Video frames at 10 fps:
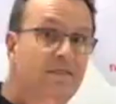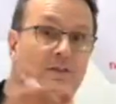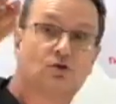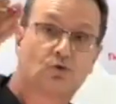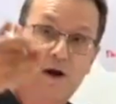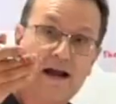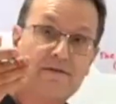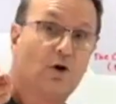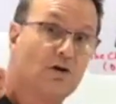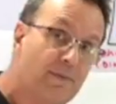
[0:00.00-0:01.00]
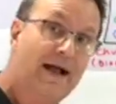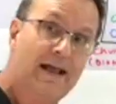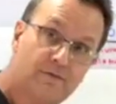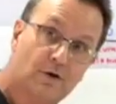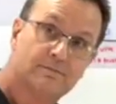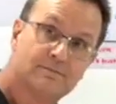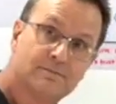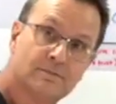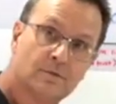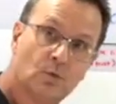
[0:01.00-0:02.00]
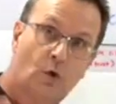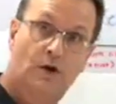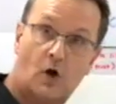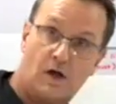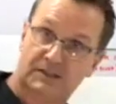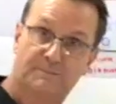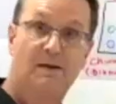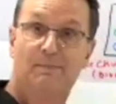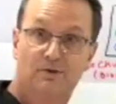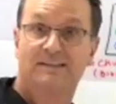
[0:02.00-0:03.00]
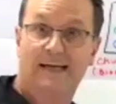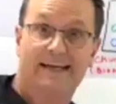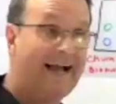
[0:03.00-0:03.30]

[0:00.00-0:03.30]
the driver of behavior, what causes people to take